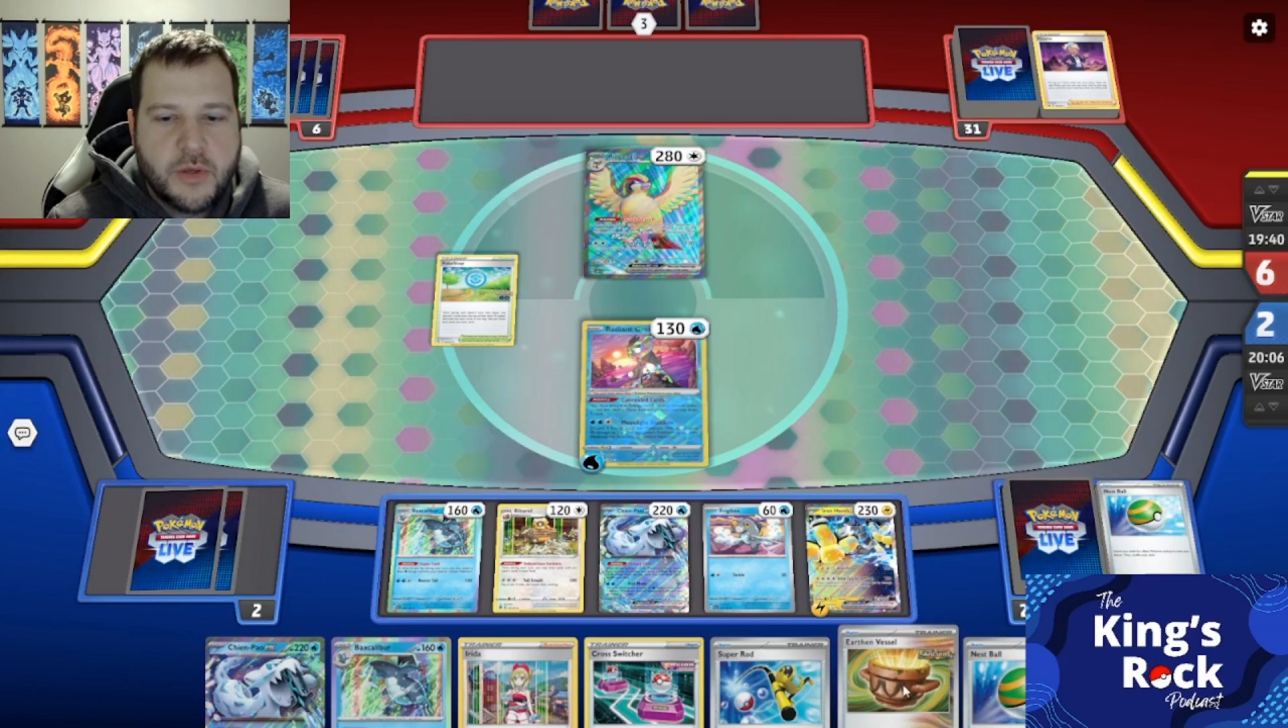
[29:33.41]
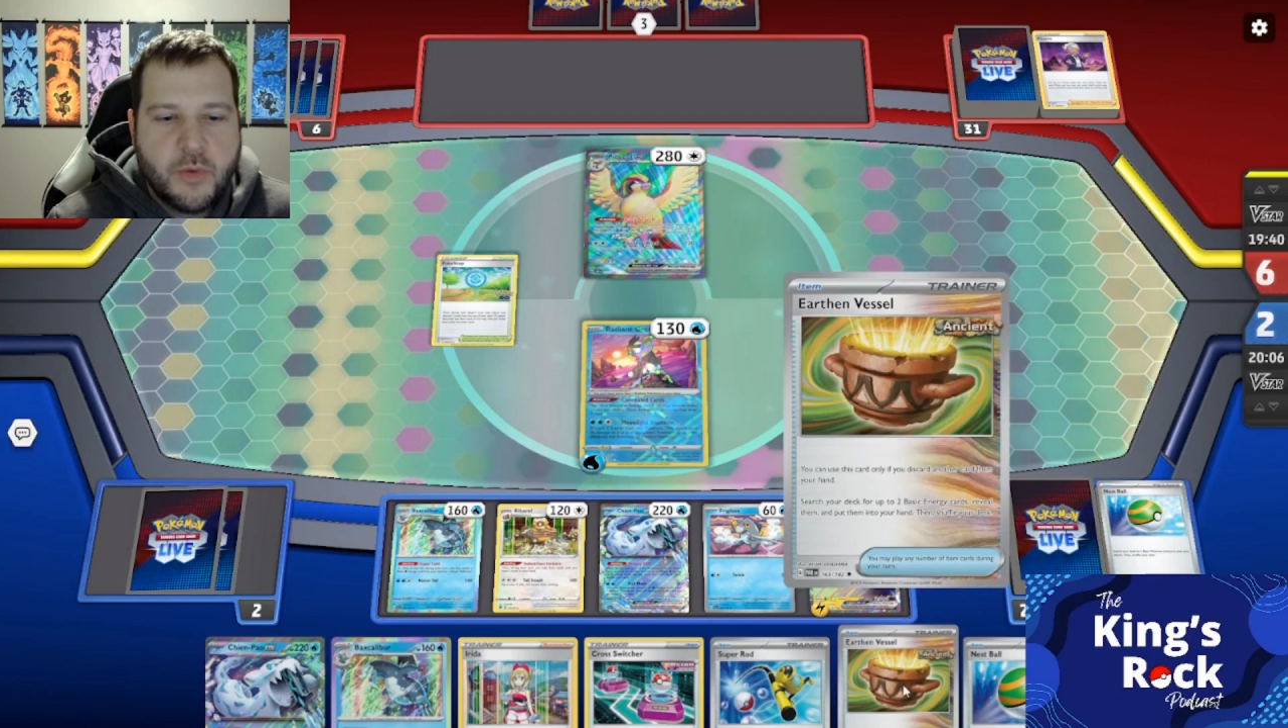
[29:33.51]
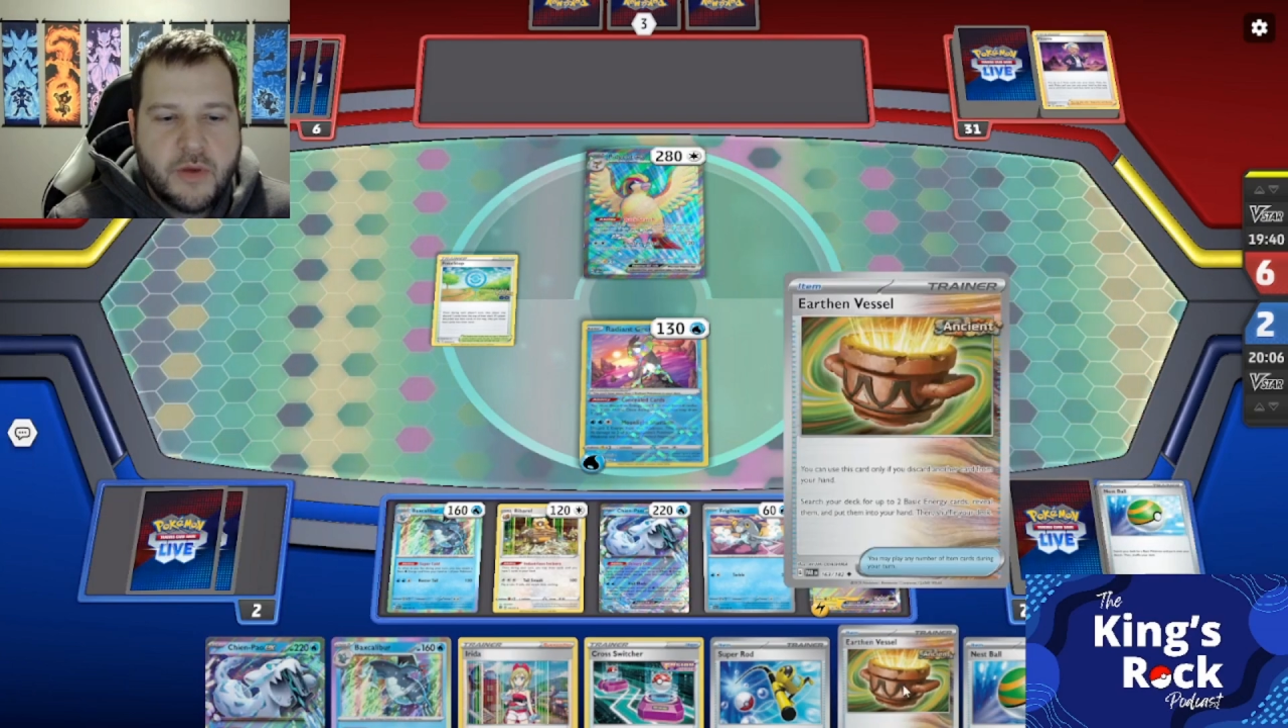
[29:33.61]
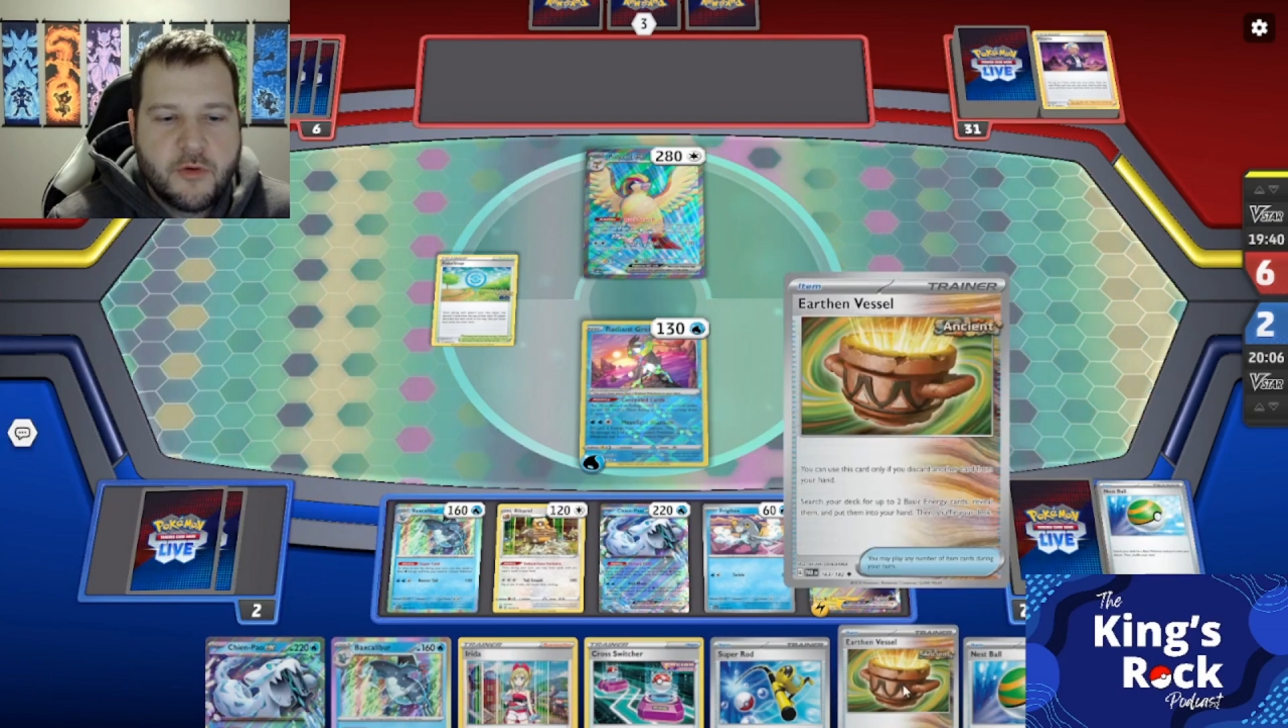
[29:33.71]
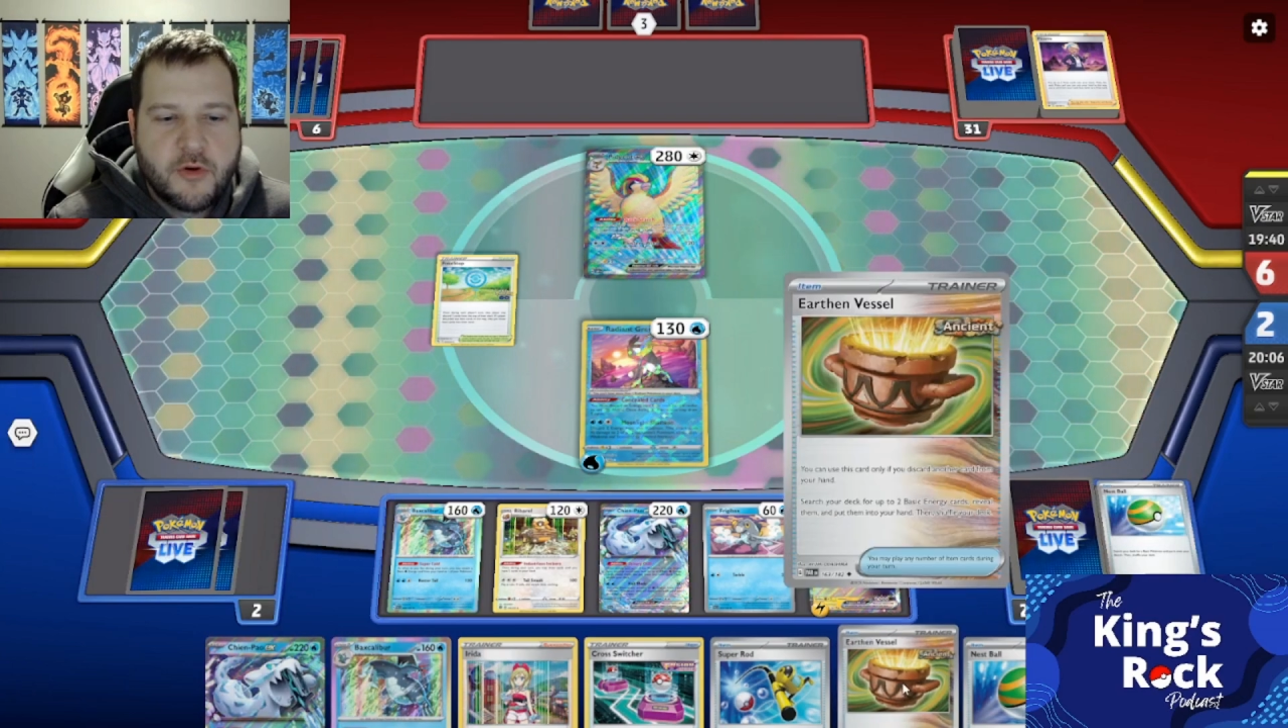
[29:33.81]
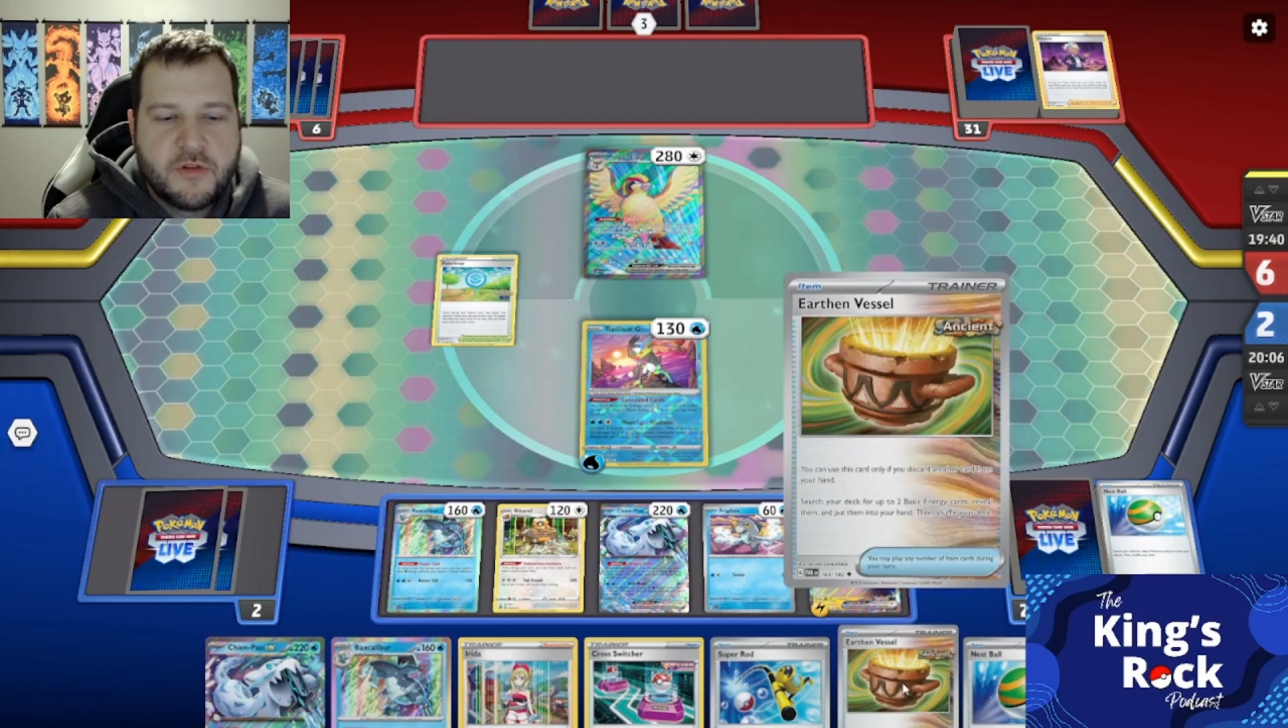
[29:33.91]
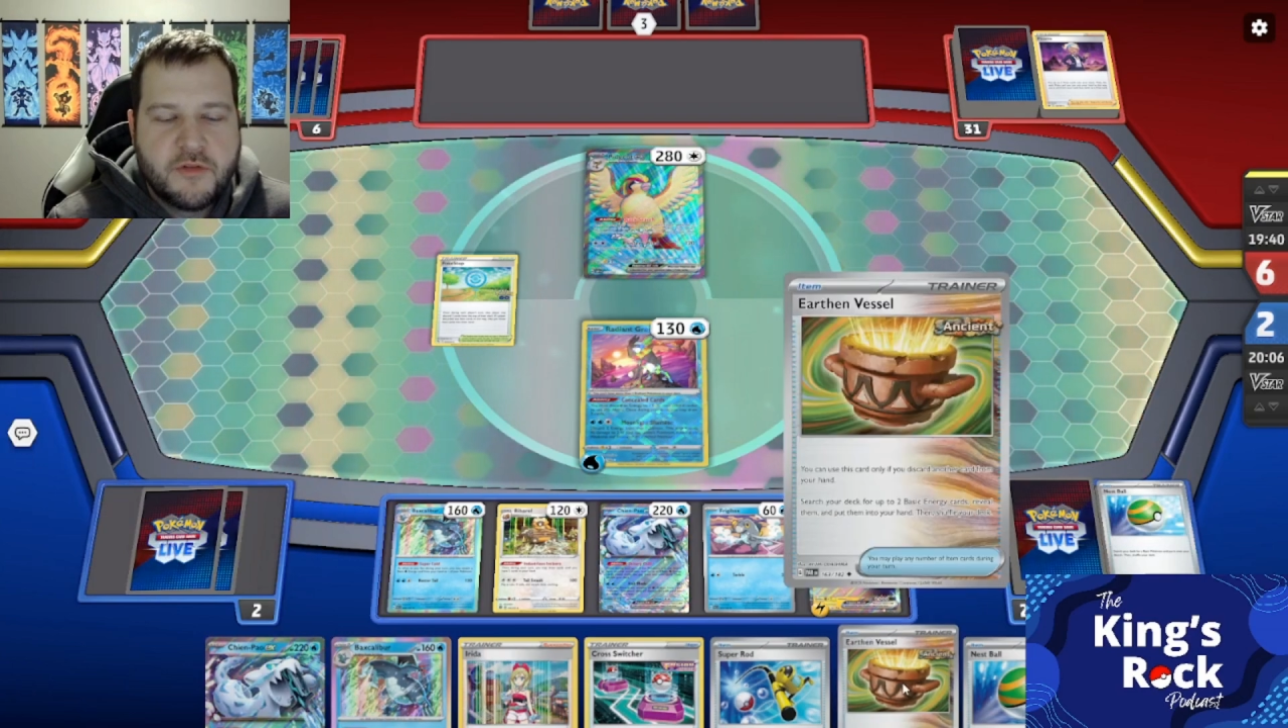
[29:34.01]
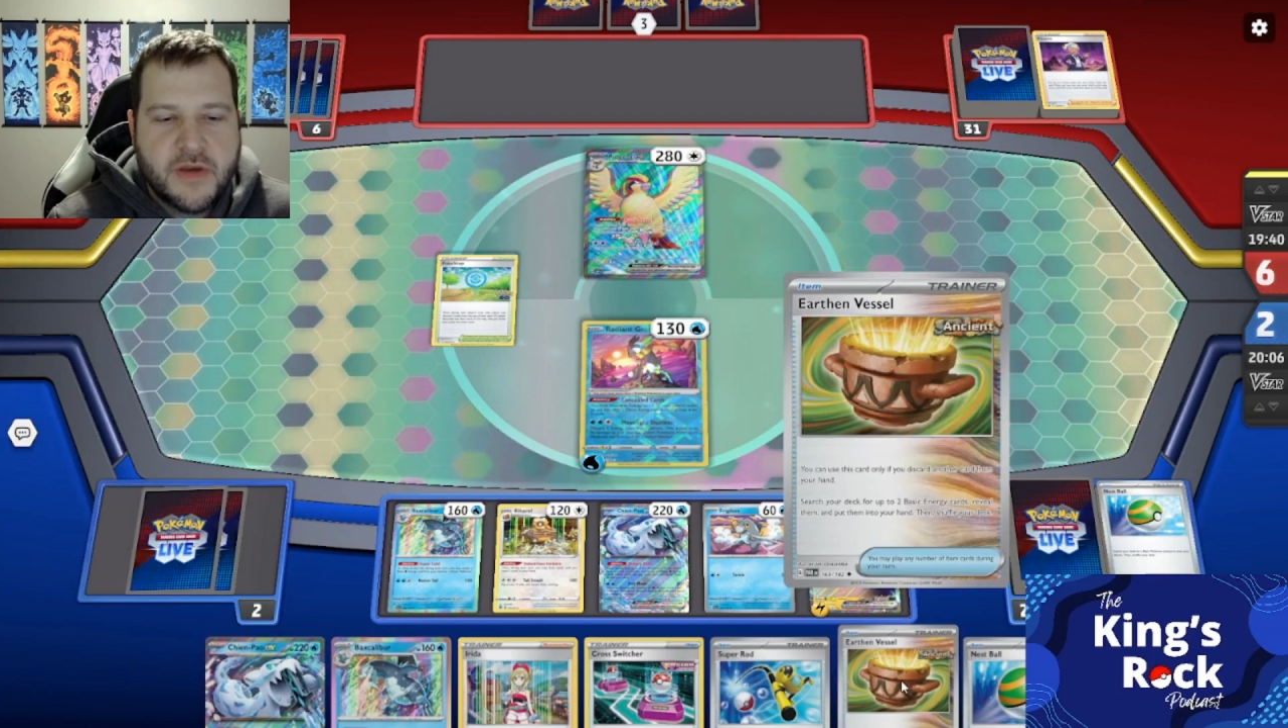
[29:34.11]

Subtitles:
we have Earthen